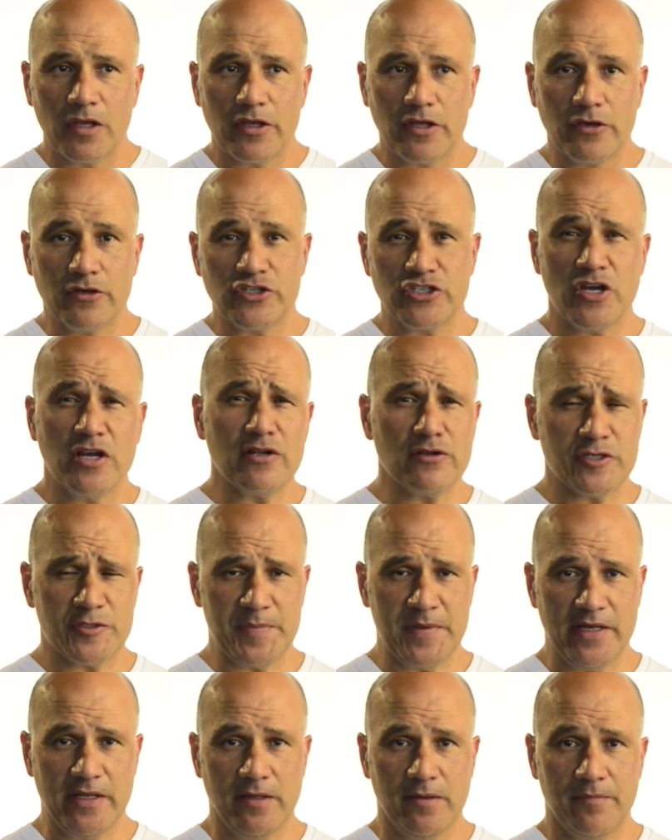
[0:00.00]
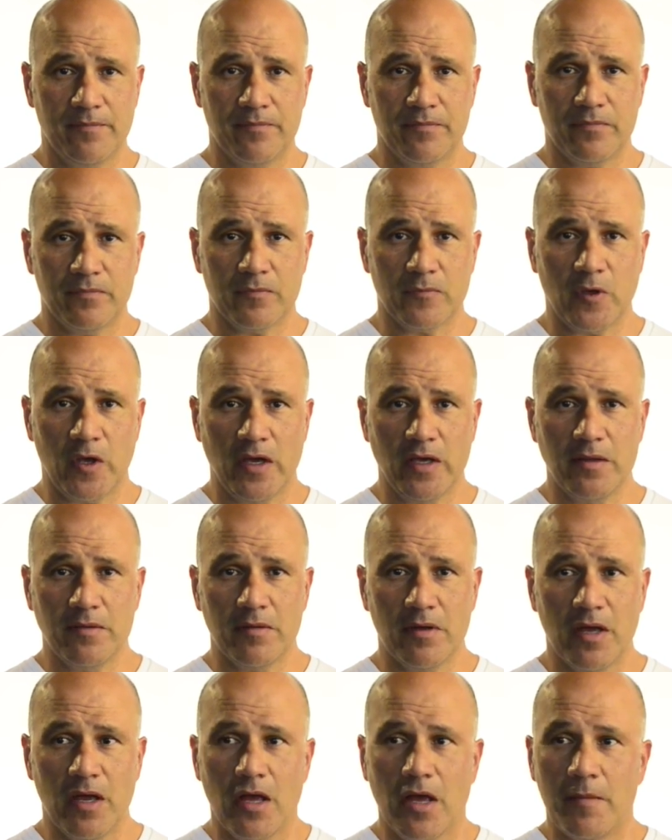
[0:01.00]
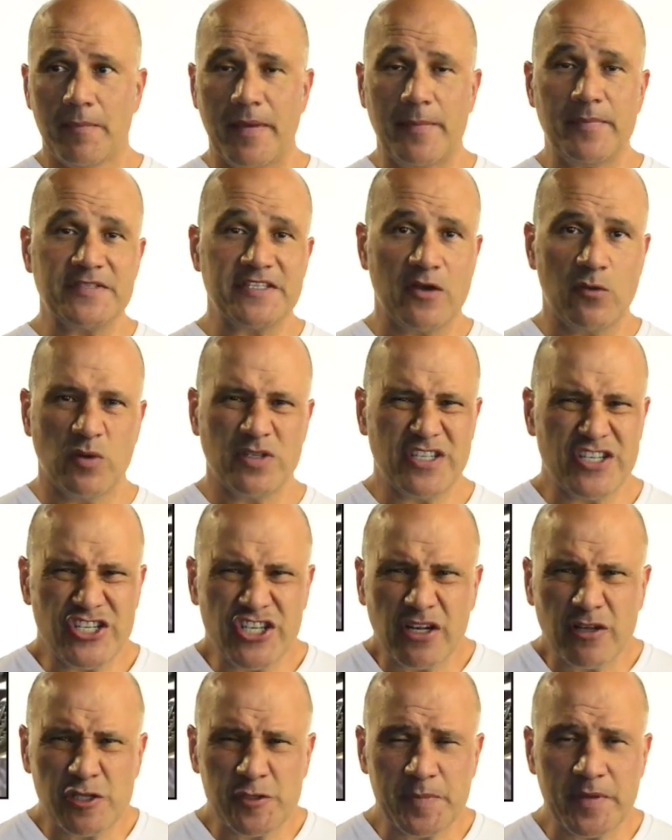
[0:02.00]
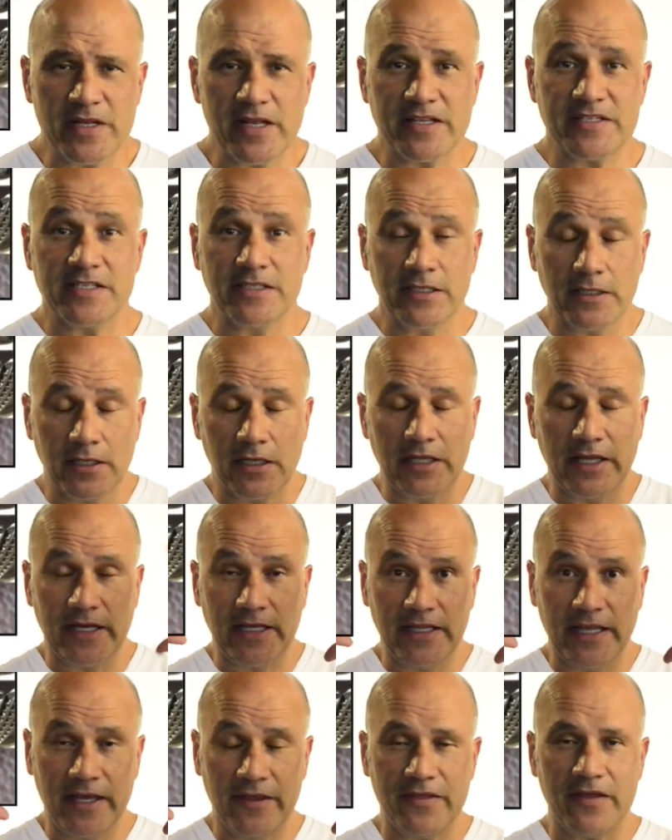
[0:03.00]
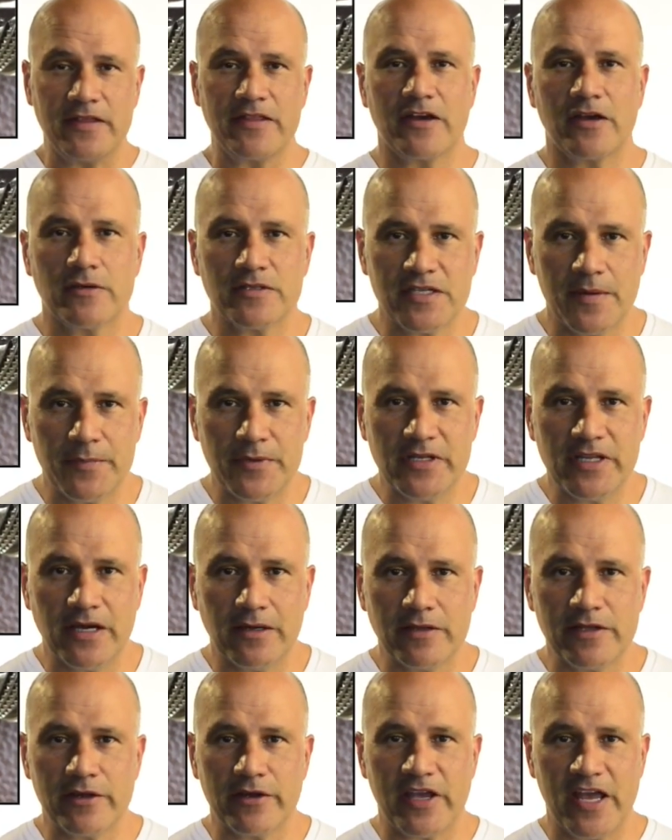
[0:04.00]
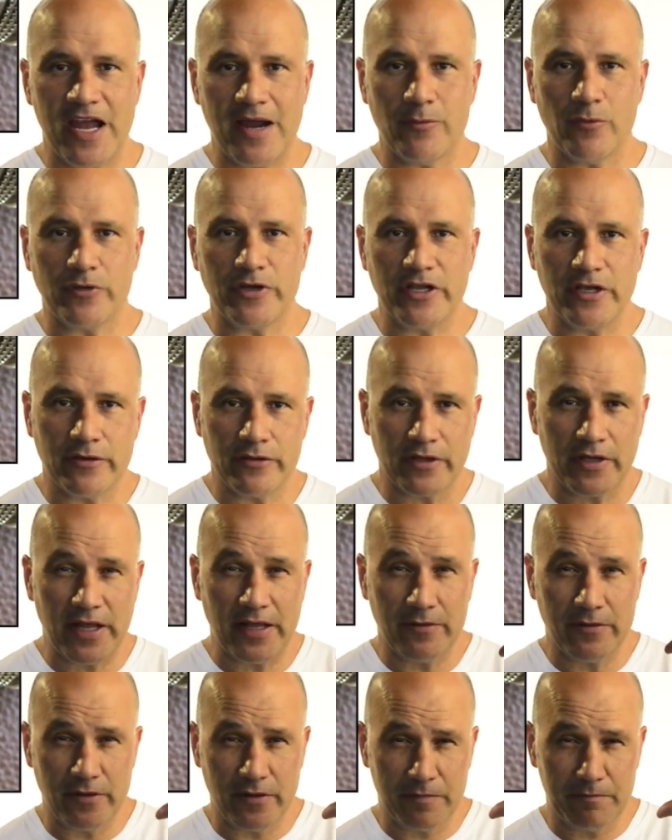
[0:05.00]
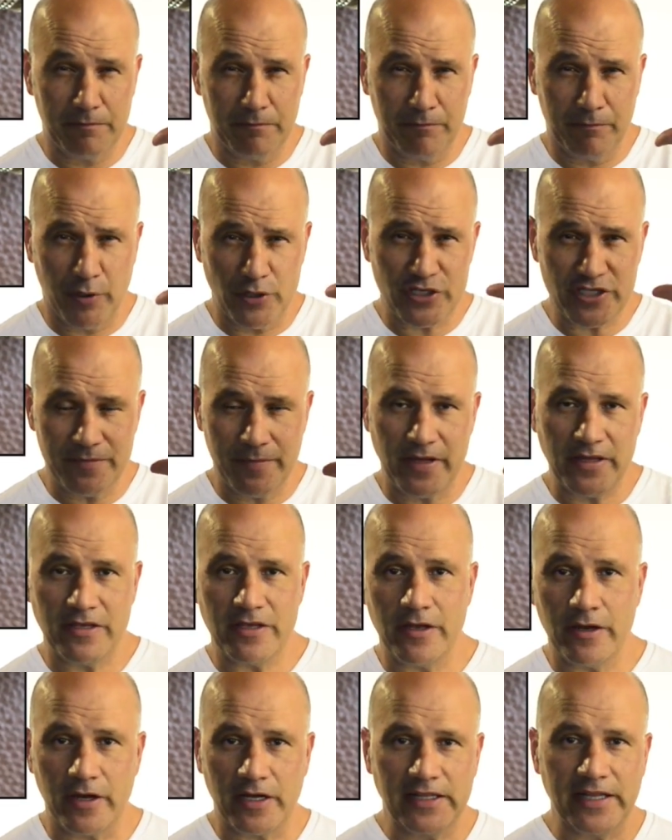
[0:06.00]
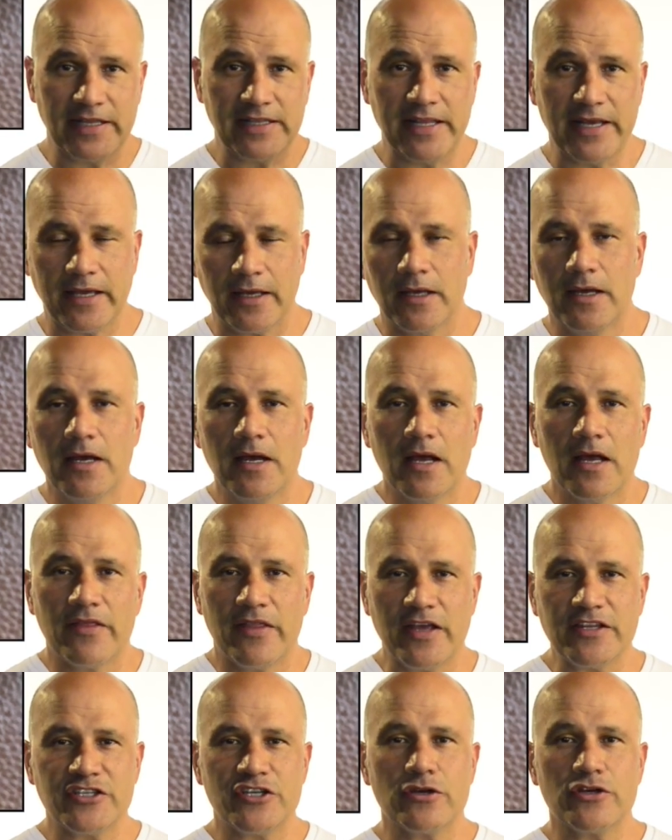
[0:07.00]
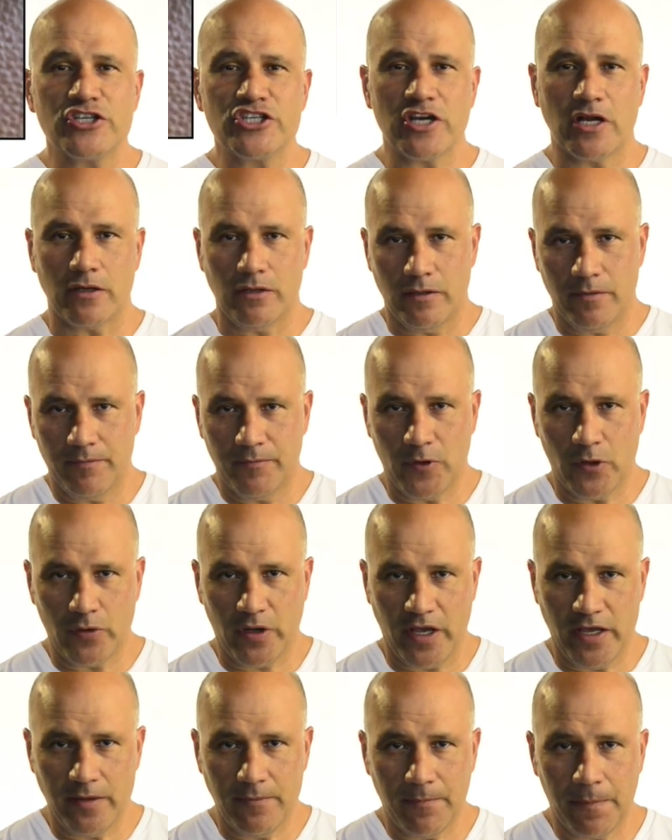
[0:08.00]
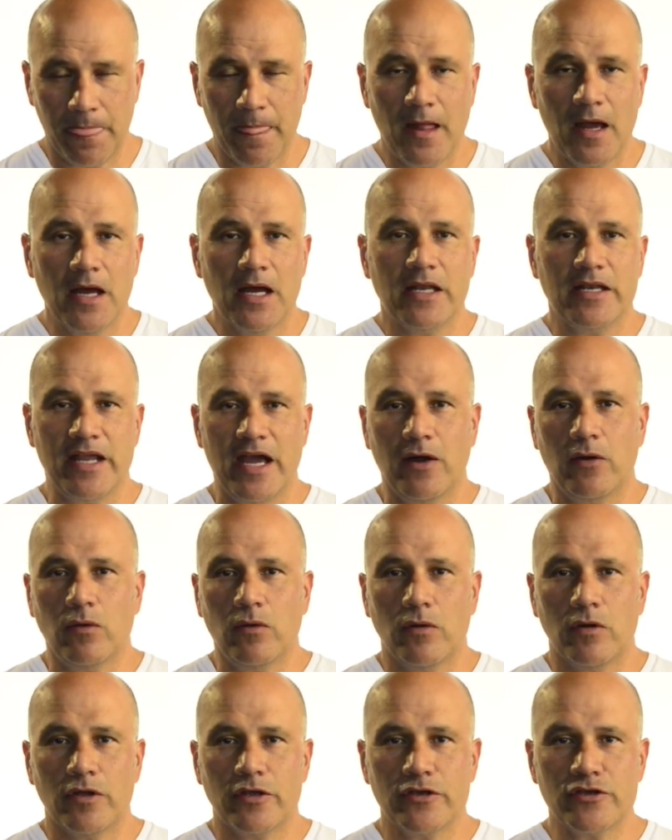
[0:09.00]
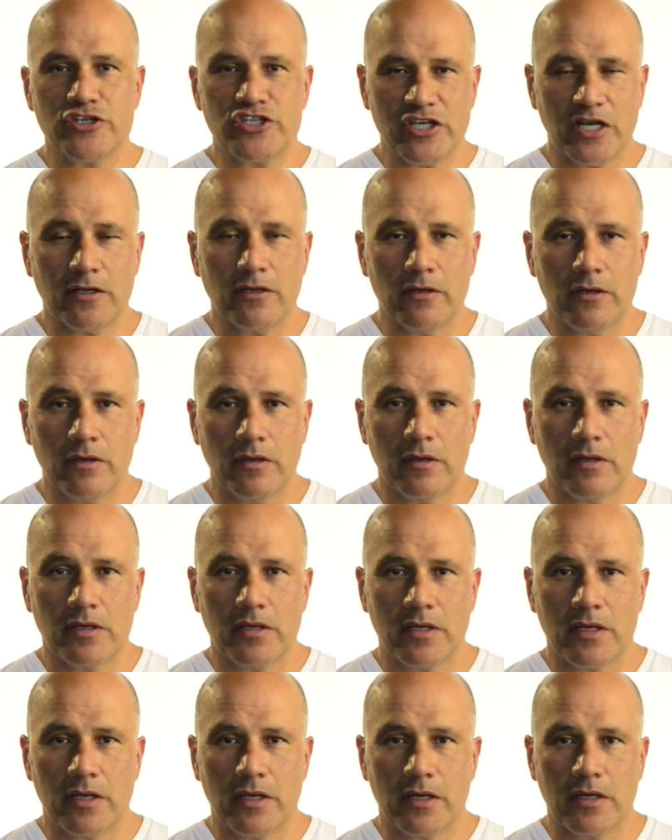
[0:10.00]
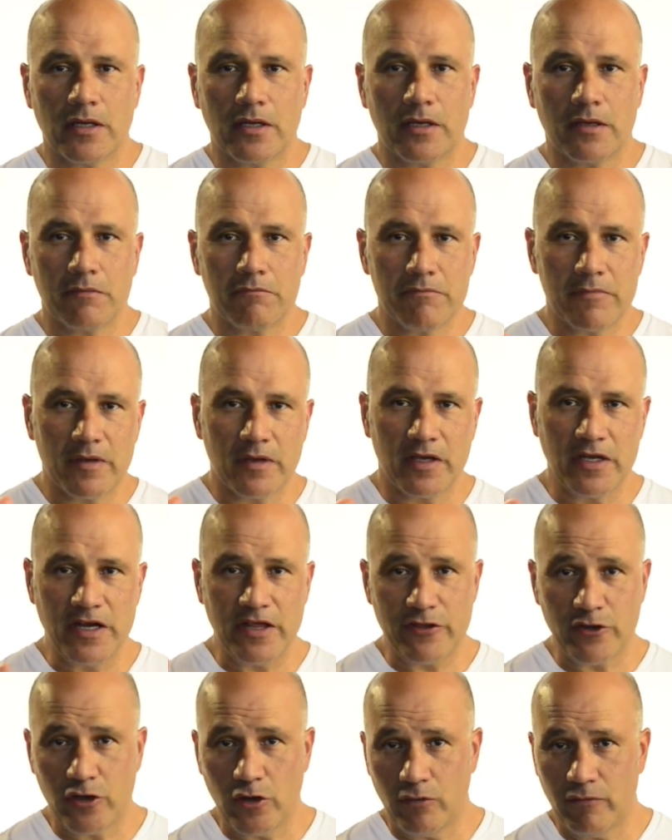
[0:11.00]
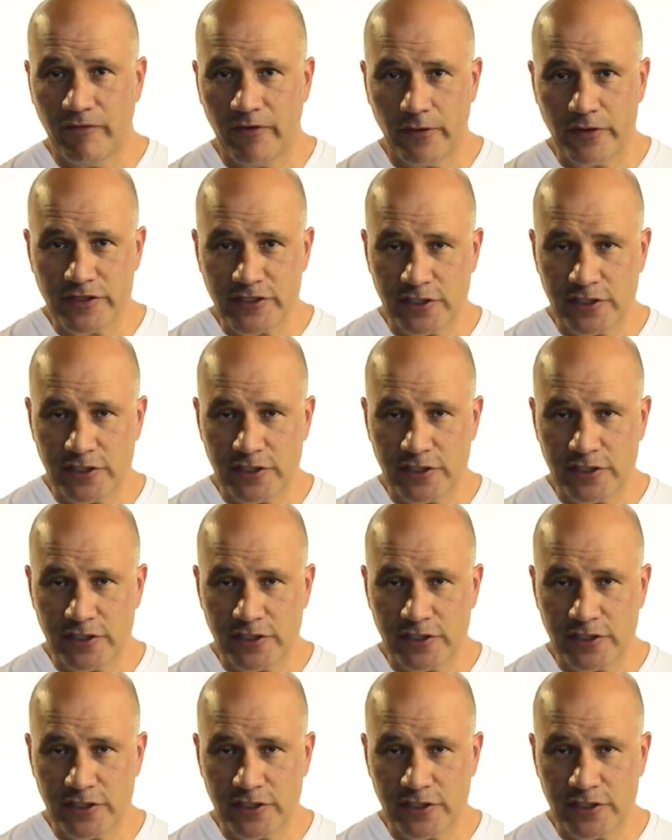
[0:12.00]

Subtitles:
your shutter speed, okay? People say, what's a shutter speed? That's a little click-click thing that goes up and down in your camera. When you hear you push the button, you hear click-click. That's your shutter, okay? Now, your shutter can either go very